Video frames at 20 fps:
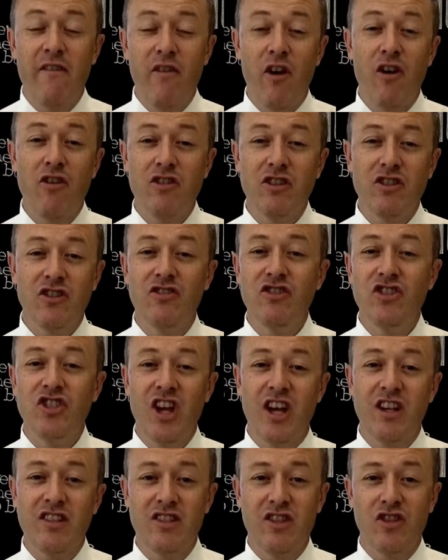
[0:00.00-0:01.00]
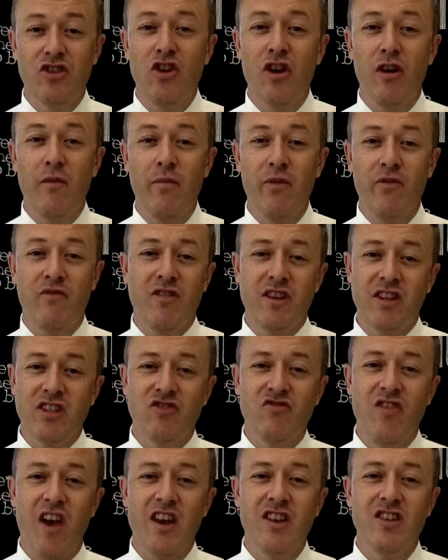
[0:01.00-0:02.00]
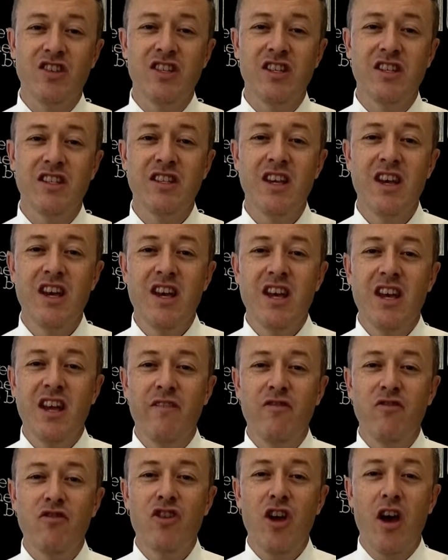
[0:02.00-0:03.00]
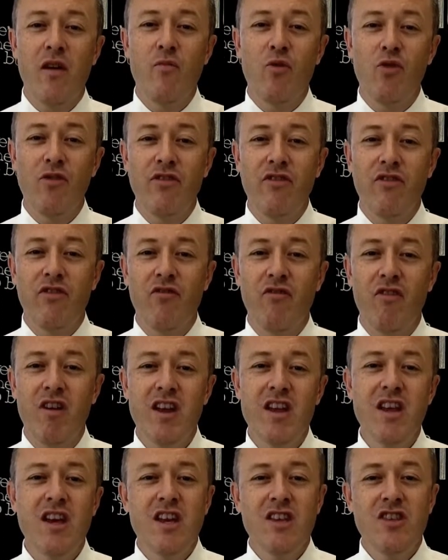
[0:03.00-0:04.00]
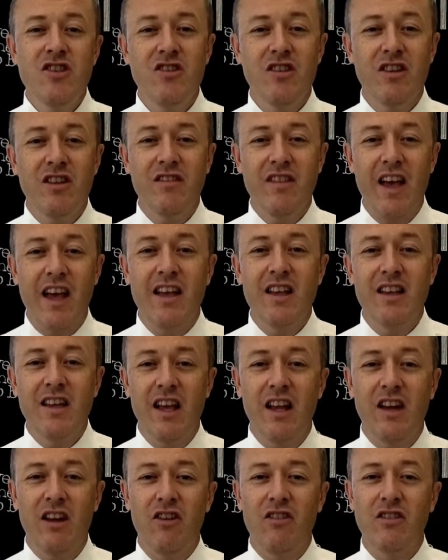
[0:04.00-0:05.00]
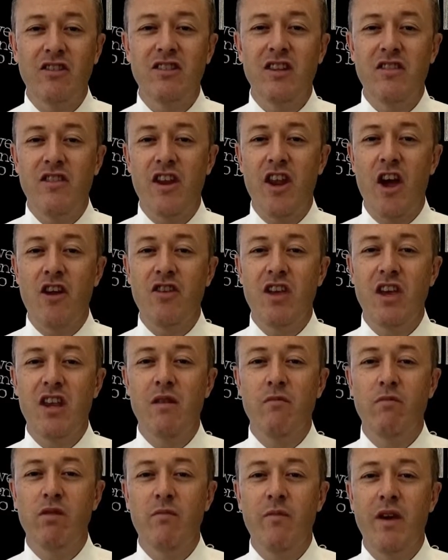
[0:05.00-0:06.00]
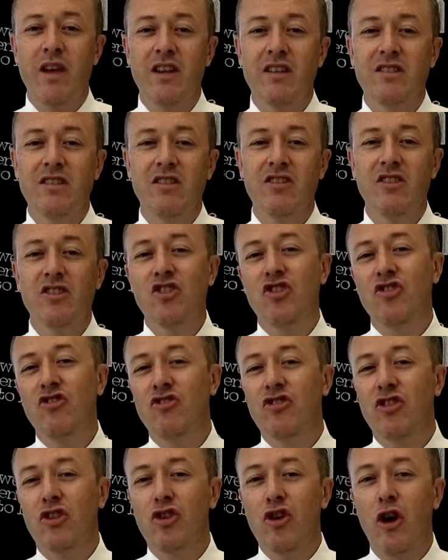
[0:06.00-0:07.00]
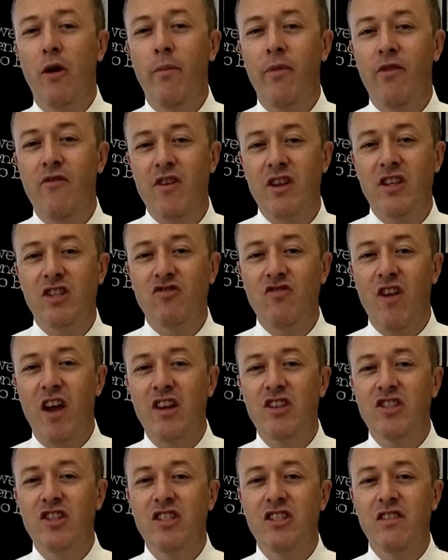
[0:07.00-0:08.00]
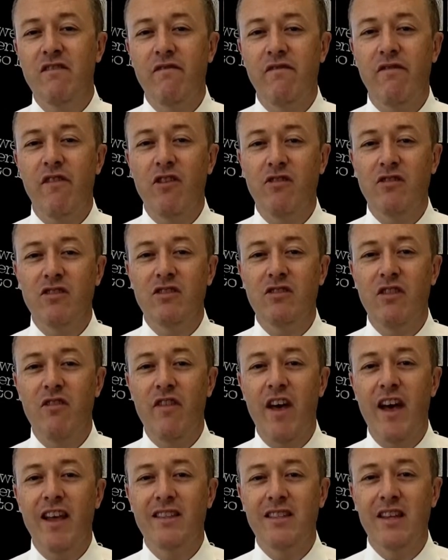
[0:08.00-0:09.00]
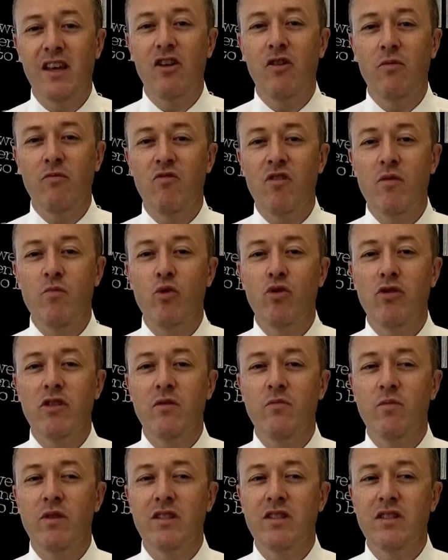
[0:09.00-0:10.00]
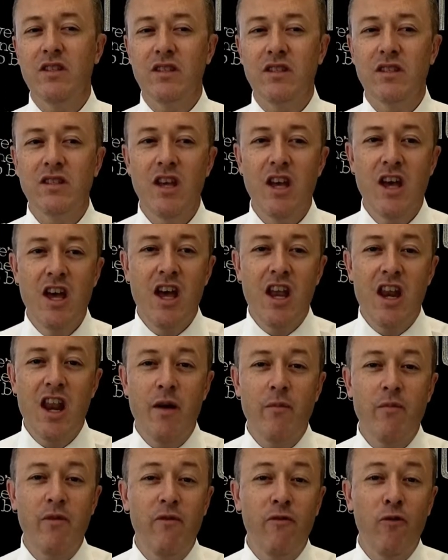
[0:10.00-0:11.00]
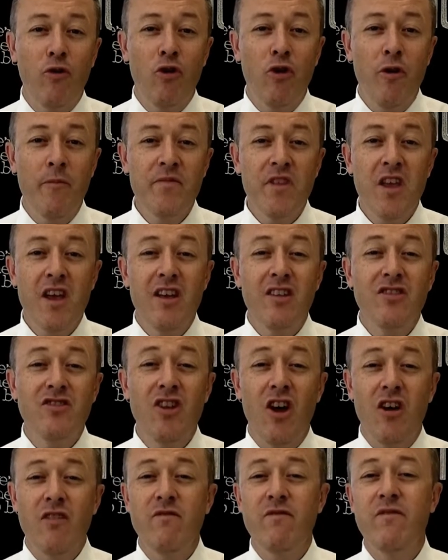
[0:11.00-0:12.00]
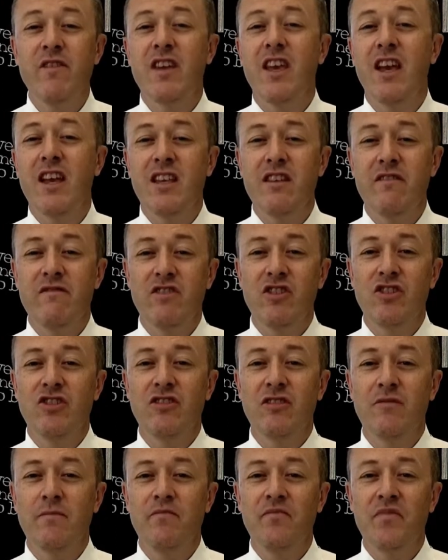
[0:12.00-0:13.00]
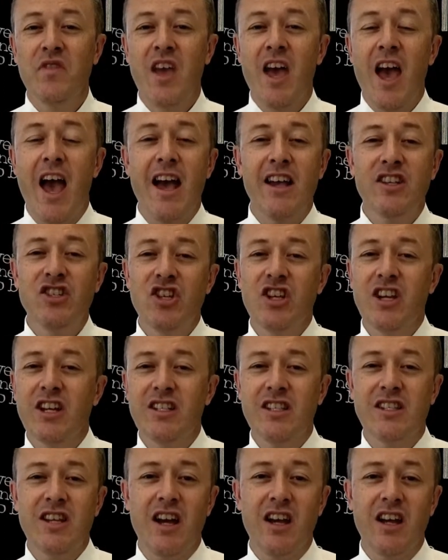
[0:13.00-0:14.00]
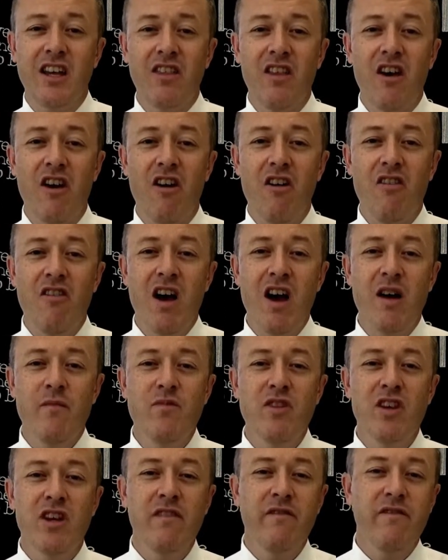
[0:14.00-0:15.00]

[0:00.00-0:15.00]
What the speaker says: focus on just the top three strategies. If you go more than three, they can get lost and they don't get implemented. So just choose the top three strategies and focus on that to help reboot your business. Number four, don't forget your vision. As you get stuck in the ho-hum, you